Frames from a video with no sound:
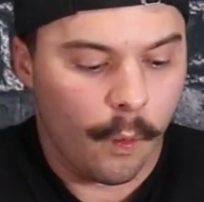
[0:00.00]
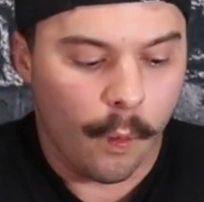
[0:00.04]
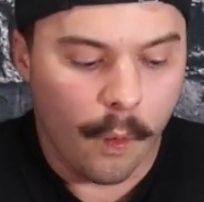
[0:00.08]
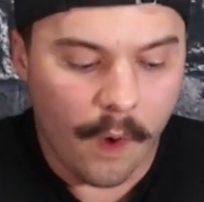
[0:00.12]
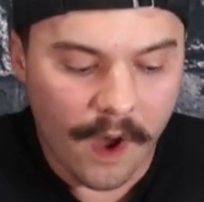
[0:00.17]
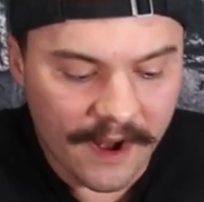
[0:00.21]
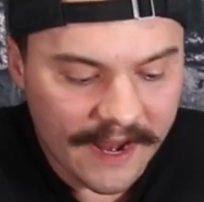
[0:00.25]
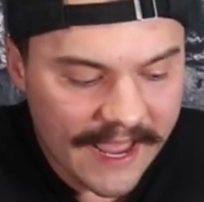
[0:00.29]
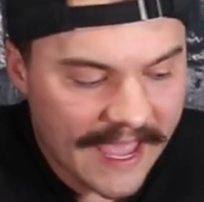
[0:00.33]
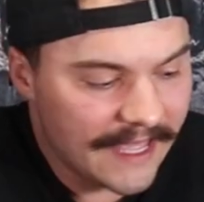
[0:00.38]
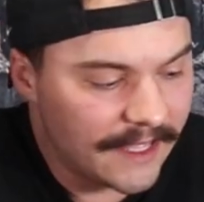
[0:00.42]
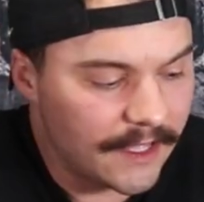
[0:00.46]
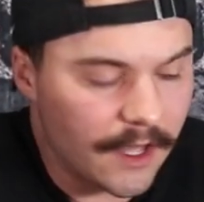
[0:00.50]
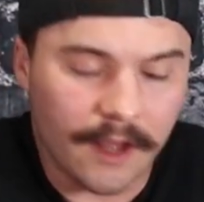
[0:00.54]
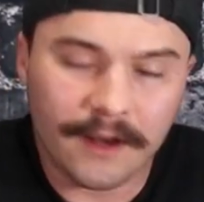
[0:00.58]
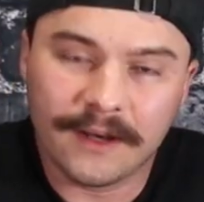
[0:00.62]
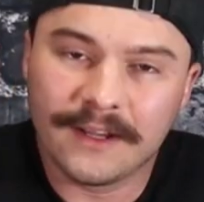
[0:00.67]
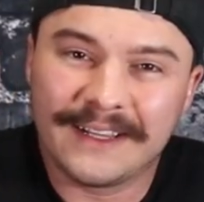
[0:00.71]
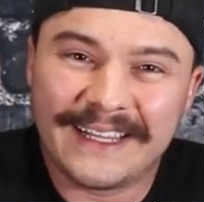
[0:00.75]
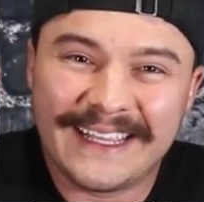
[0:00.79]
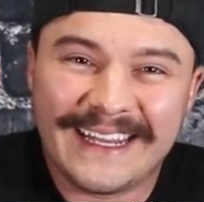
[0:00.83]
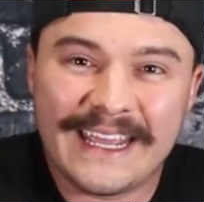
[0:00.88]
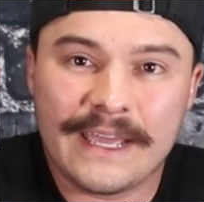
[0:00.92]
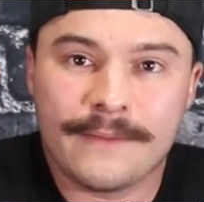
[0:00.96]
What a
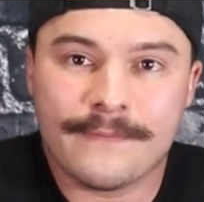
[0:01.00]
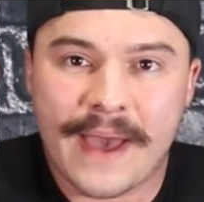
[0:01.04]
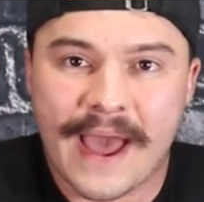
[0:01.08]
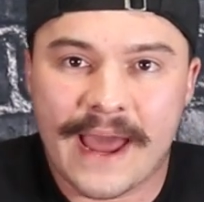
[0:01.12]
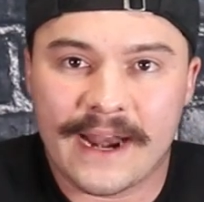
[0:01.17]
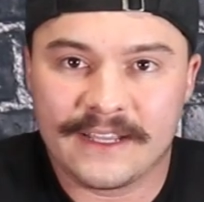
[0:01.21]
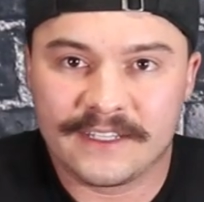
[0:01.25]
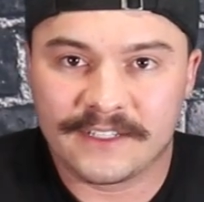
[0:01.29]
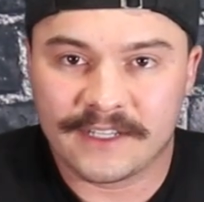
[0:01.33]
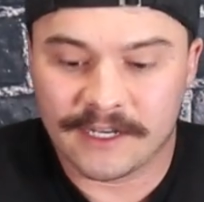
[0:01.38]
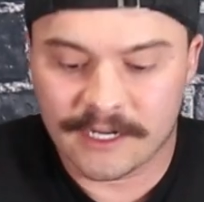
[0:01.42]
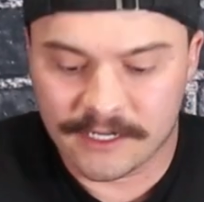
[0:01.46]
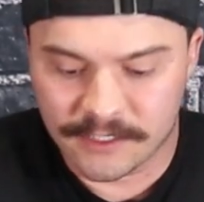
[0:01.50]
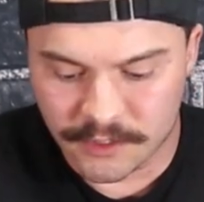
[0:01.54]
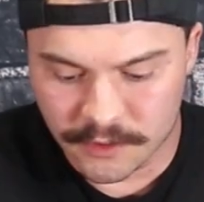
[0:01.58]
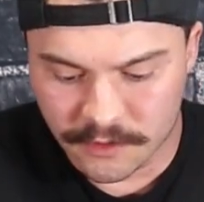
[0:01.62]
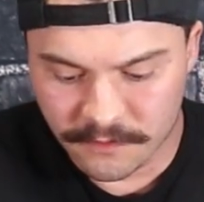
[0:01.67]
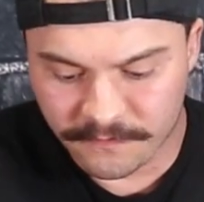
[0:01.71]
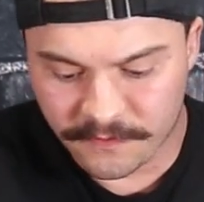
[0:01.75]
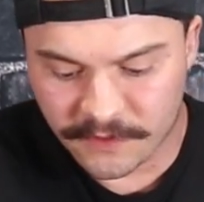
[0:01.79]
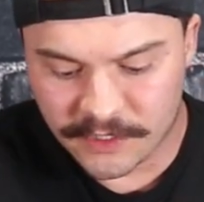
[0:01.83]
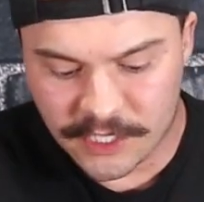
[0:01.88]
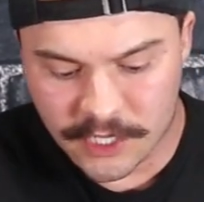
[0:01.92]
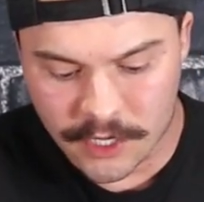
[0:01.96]
gun cleaning mat is gonna
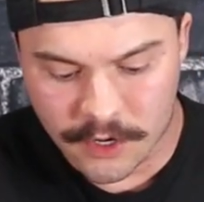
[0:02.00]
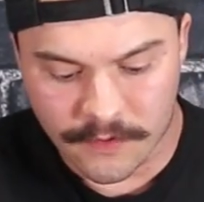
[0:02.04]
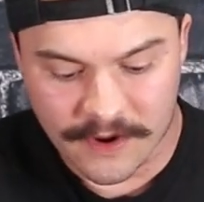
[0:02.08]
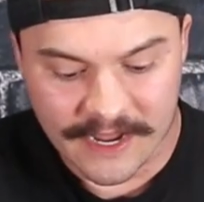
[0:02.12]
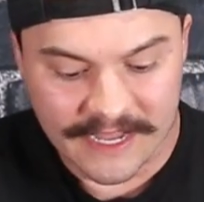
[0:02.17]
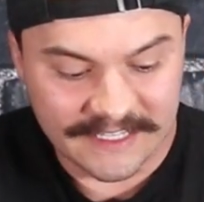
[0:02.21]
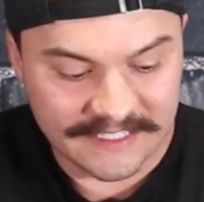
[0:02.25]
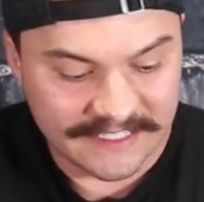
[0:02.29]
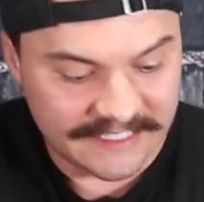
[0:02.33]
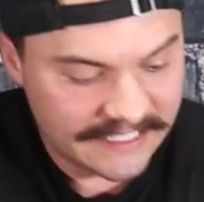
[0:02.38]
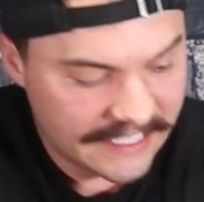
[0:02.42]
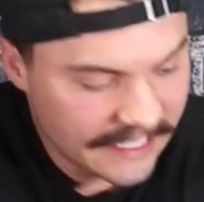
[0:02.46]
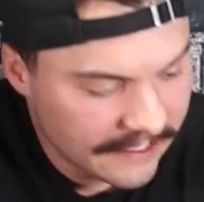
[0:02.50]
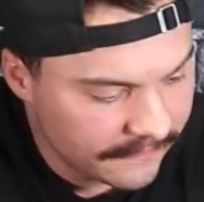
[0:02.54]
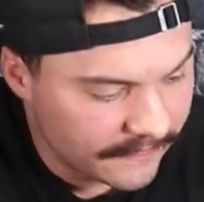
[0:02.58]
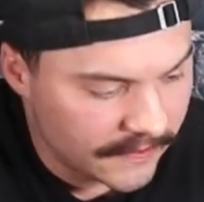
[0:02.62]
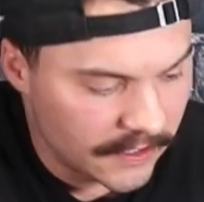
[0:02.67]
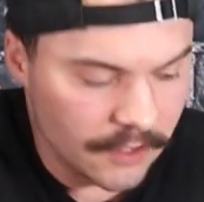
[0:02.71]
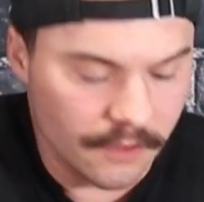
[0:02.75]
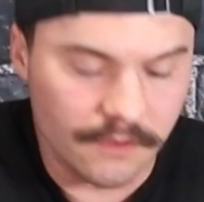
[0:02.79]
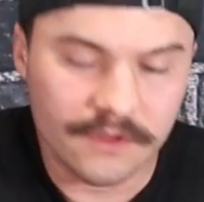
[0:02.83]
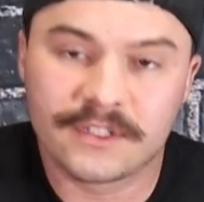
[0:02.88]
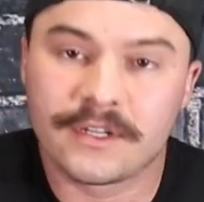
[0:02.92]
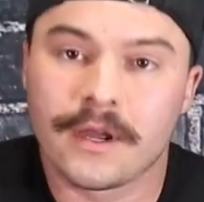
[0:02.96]
do for you is give
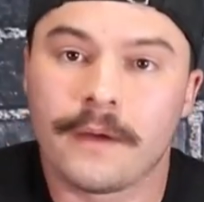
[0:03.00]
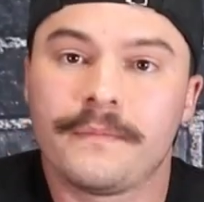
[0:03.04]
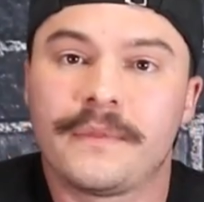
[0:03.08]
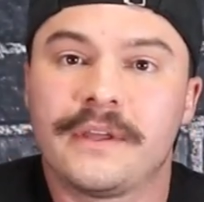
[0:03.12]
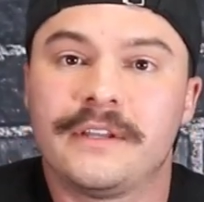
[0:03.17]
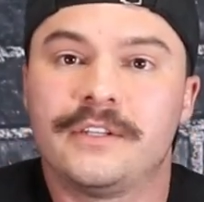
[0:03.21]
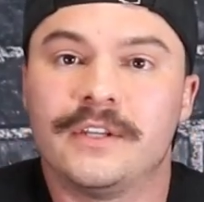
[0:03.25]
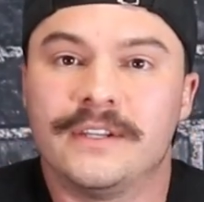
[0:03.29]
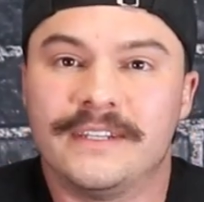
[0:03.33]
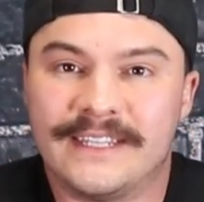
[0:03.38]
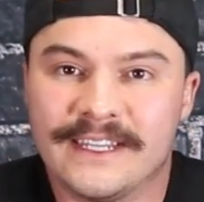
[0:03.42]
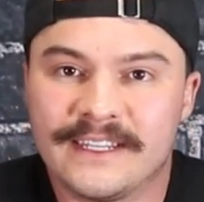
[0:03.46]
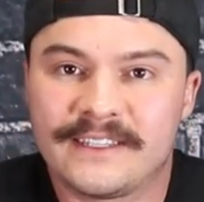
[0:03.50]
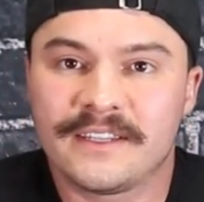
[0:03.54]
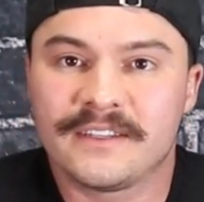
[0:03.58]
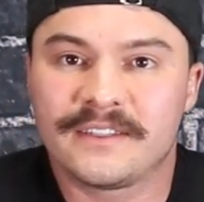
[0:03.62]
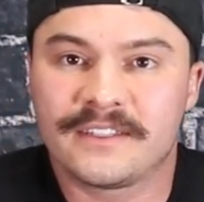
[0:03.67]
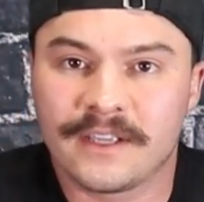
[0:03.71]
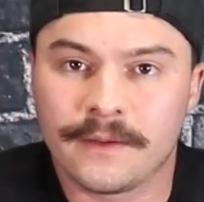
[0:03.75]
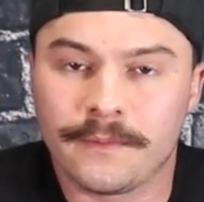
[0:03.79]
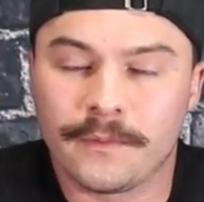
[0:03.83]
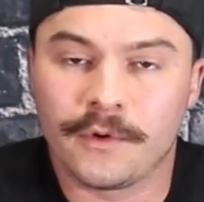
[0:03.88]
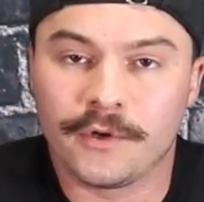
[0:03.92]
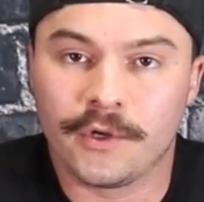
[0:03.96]
you something to
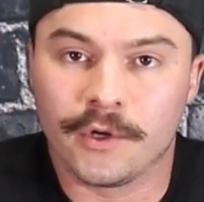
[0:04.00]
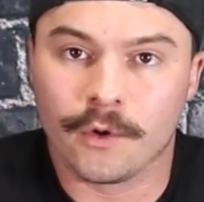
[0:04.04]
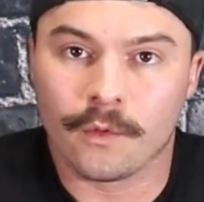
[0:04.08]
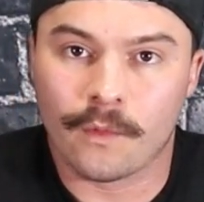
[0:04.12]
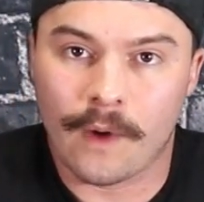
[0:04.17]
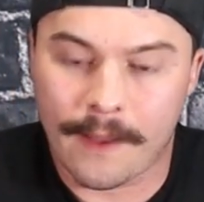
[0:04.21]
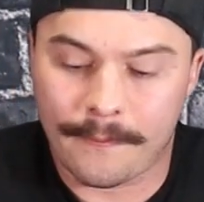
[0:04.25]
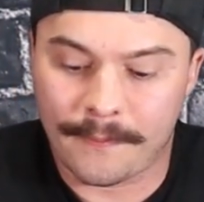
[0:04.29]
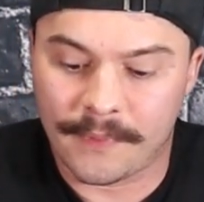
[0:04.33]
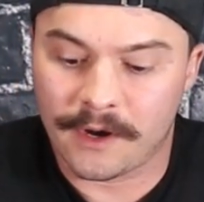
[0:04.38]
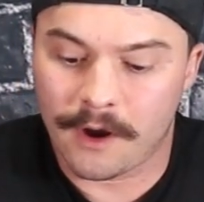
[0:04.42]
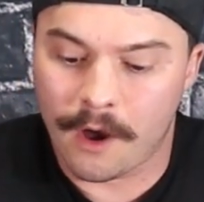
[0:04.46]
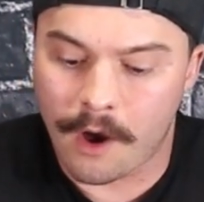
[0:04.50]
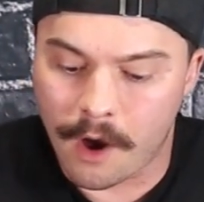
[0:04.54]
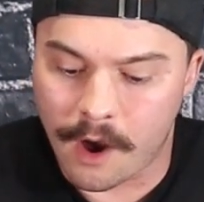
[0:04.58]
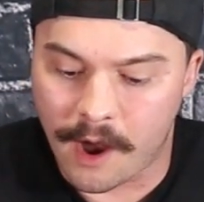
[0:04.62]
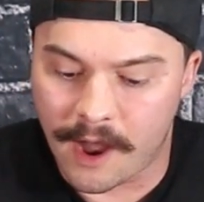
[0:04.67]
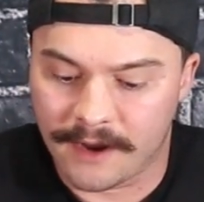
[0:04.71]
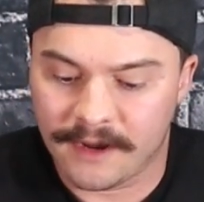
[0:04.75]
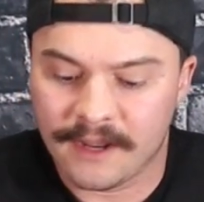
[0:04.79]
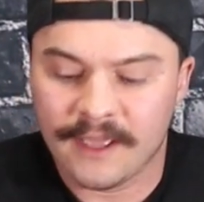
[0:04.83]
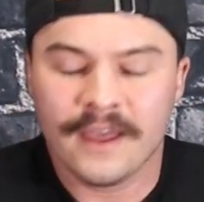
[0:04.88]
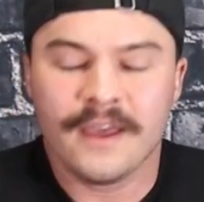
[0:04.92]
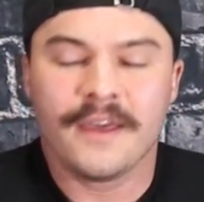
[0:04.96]
disassemble your weapon
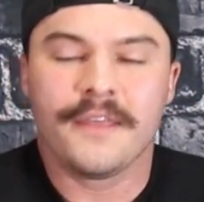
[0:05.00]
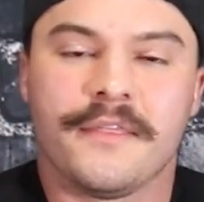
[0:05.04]
on.